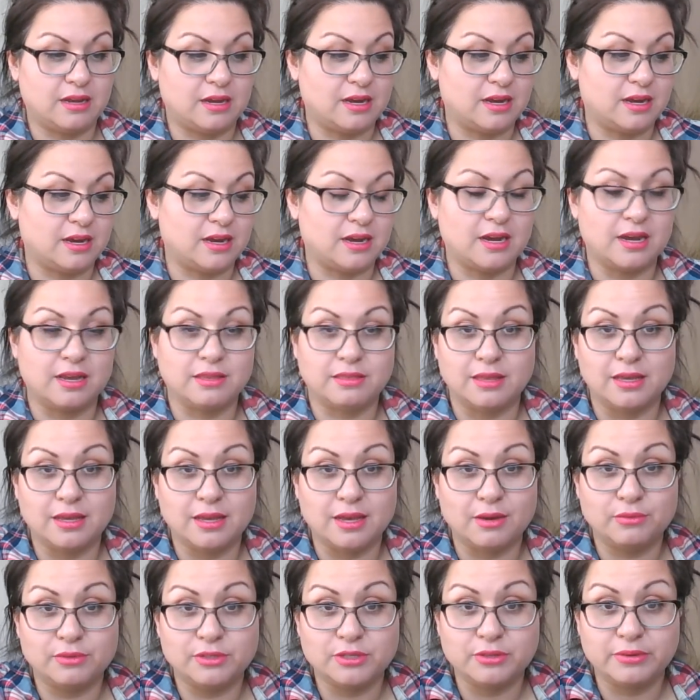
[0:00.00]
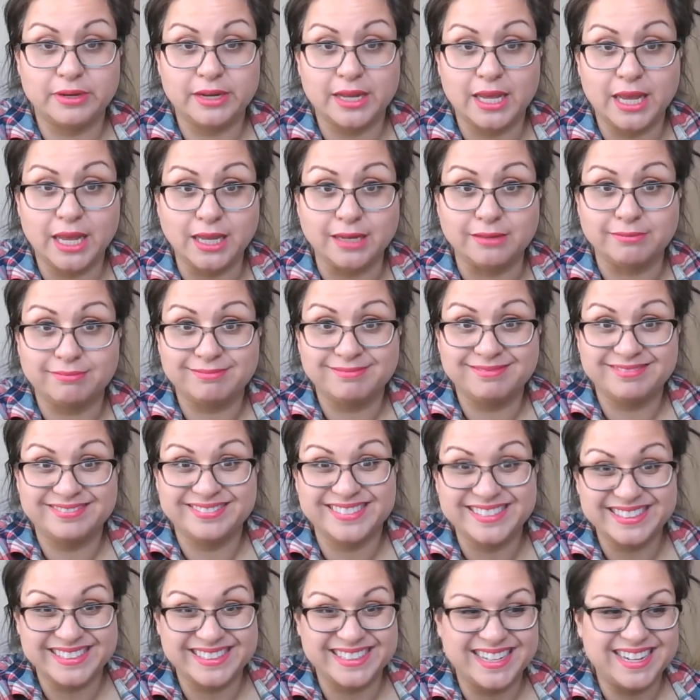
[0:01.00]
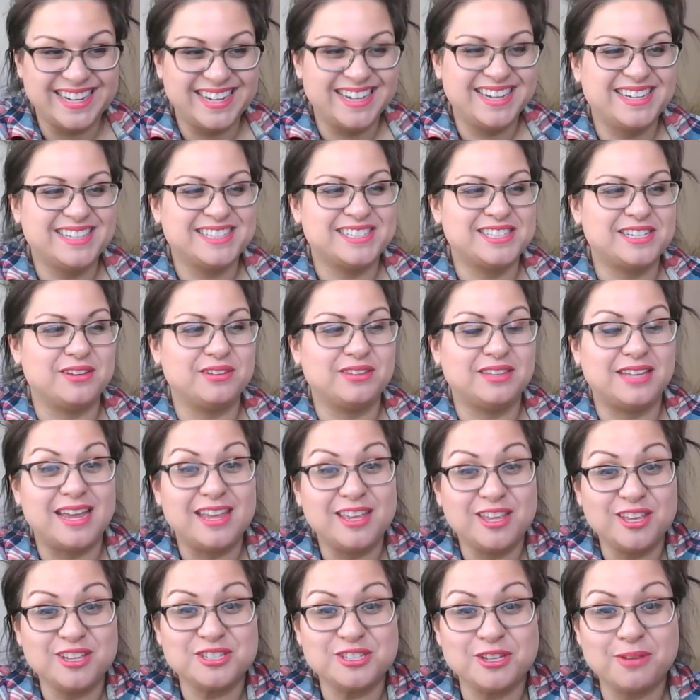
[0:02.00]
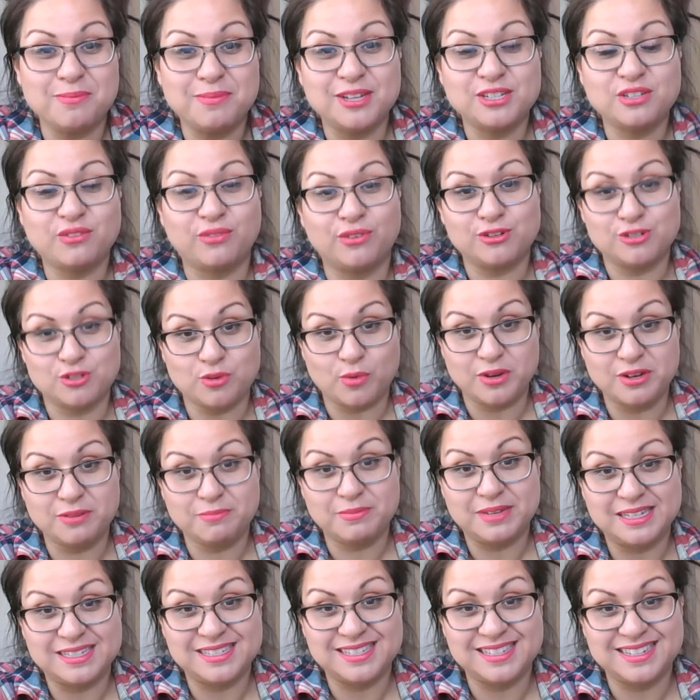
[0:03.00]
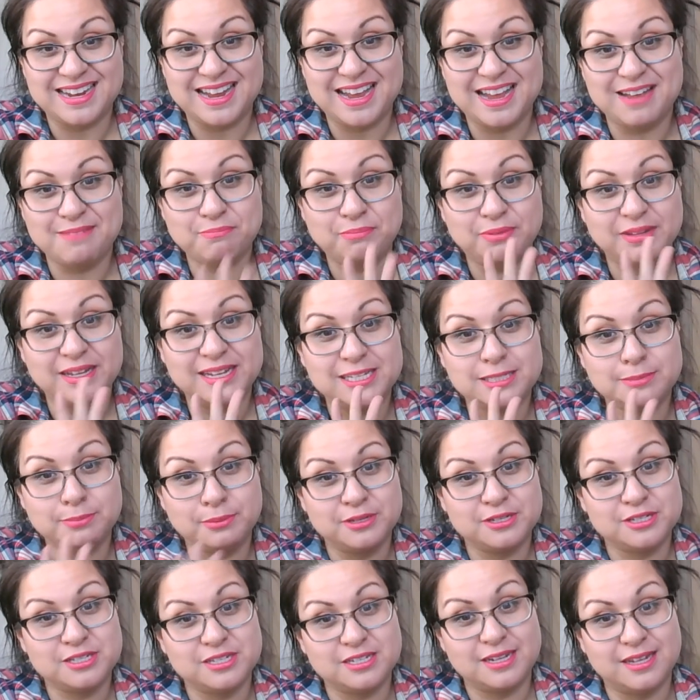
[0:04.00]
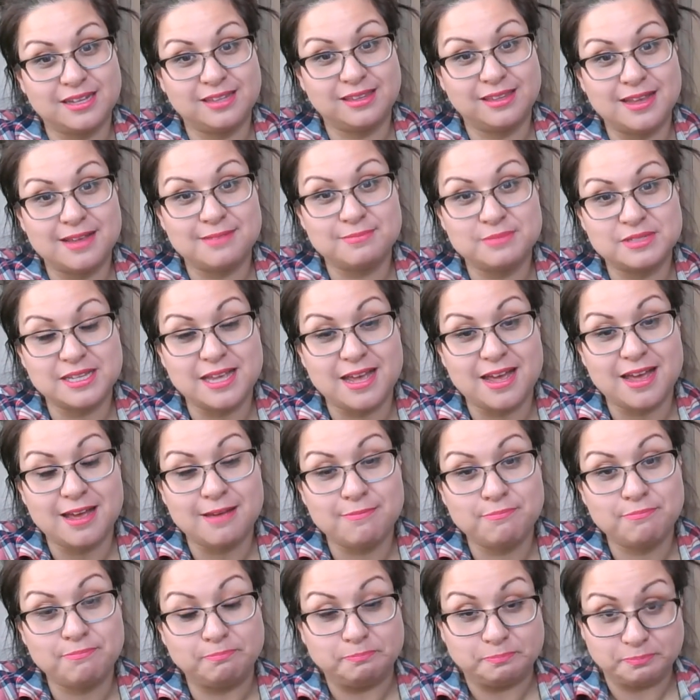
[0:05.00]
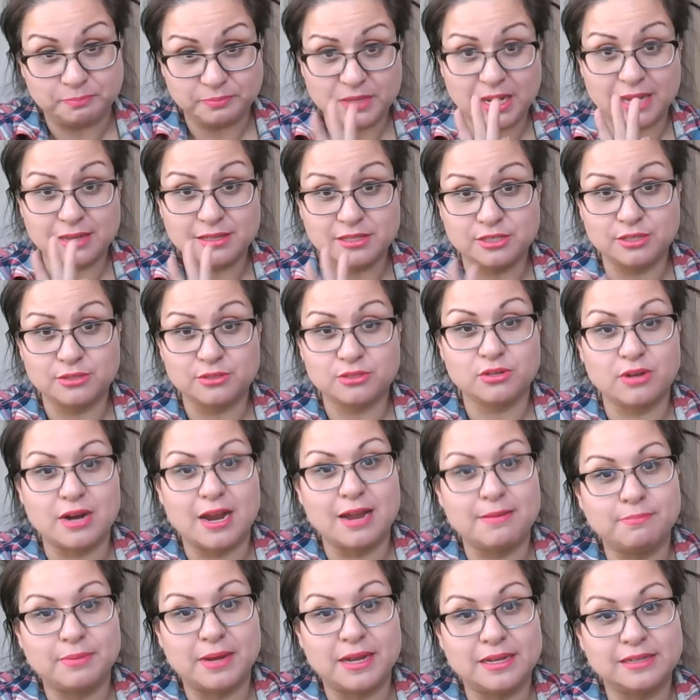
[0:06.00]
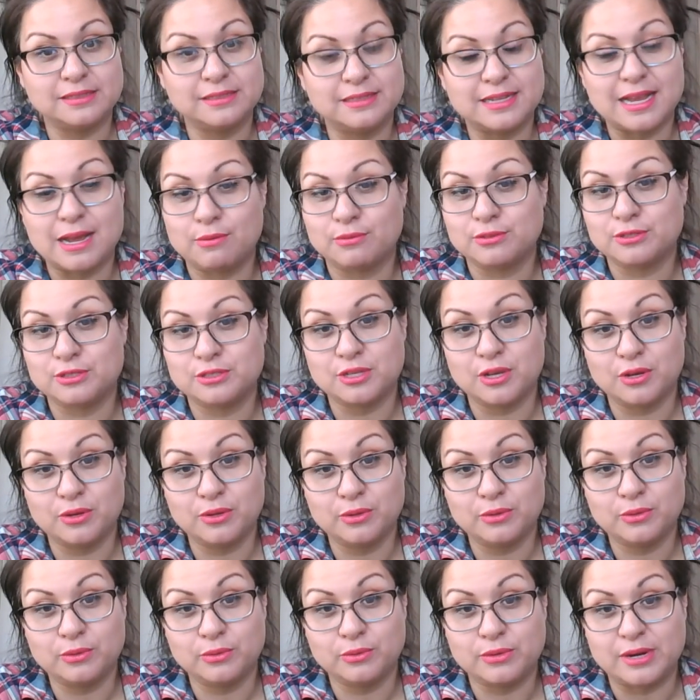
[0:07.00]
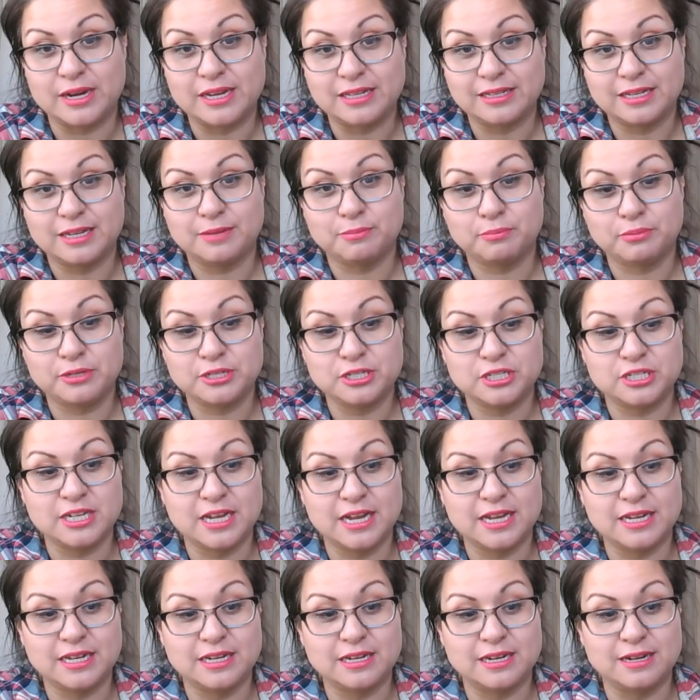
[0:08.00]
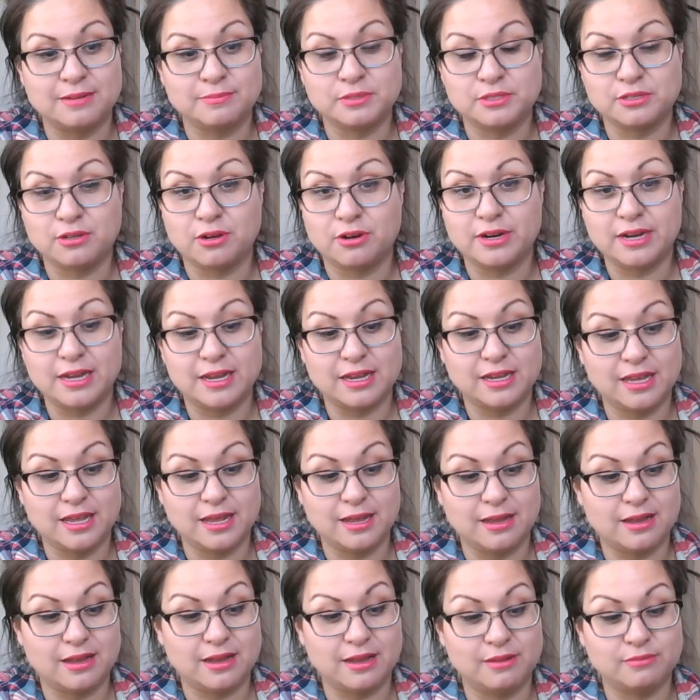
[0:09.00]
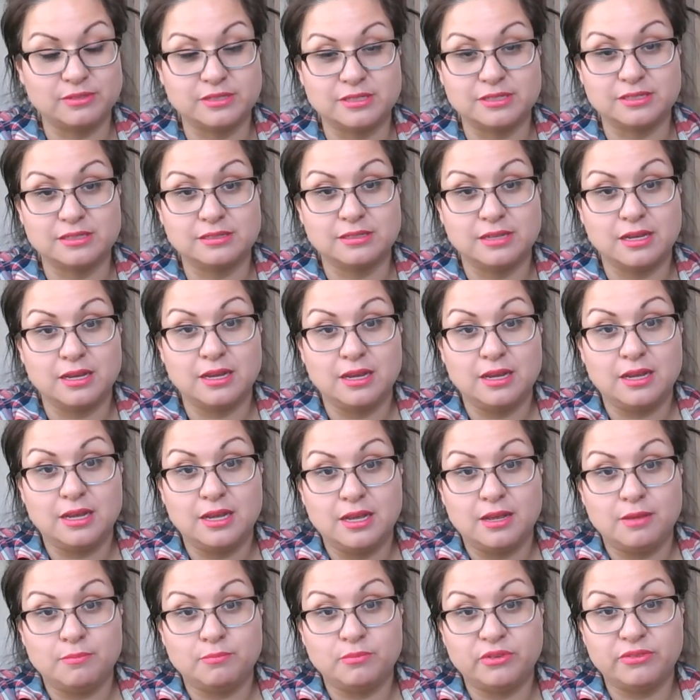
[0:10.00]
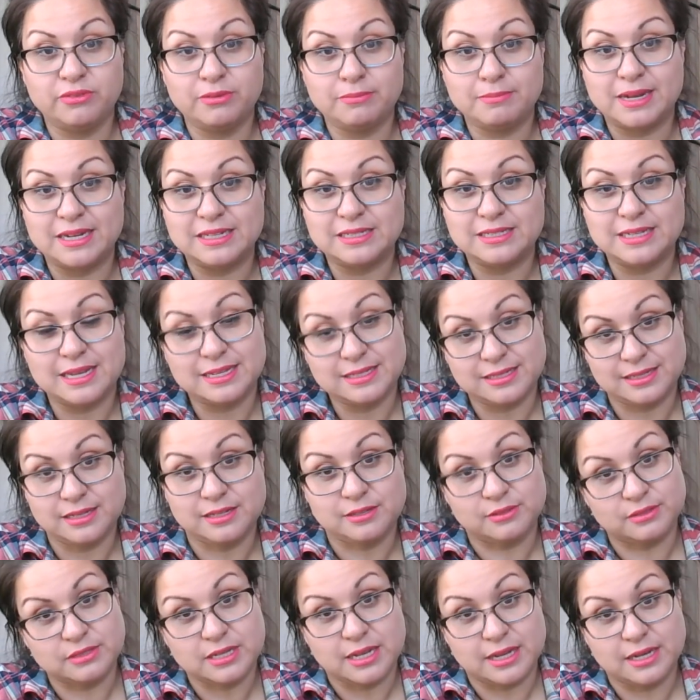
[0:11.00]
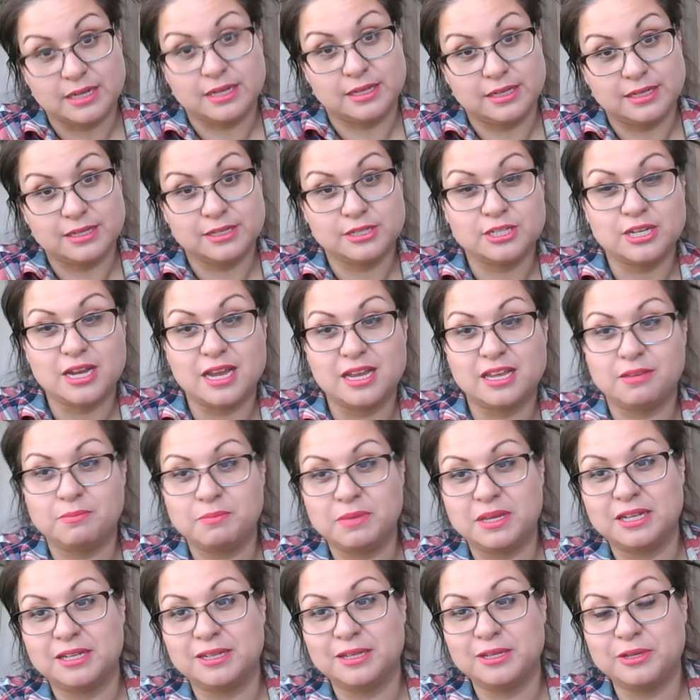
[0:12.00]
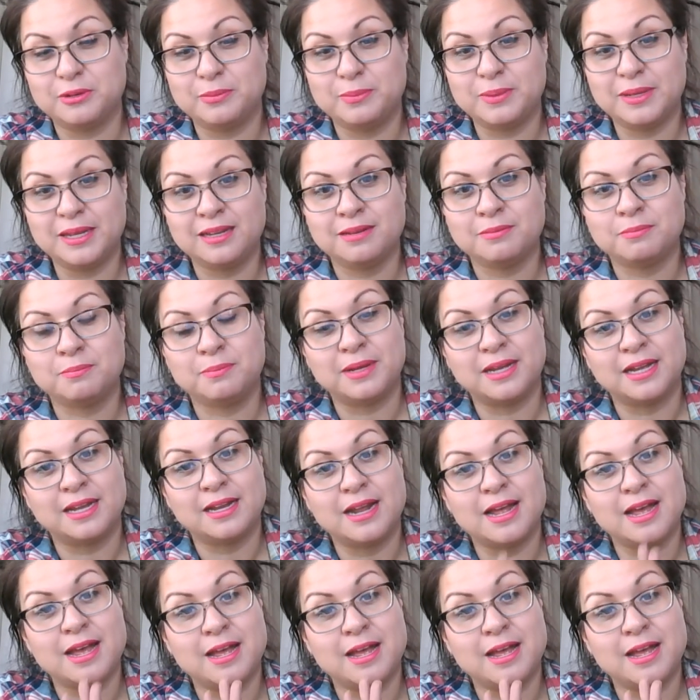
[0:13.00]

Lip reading: think I would do it again. So thank you so much for joining me today. Please push that thumbs up and subscribe button. That was so greatly appreciated. I'm sorry I was moving my desk and it was kind of shaking me a little bit, but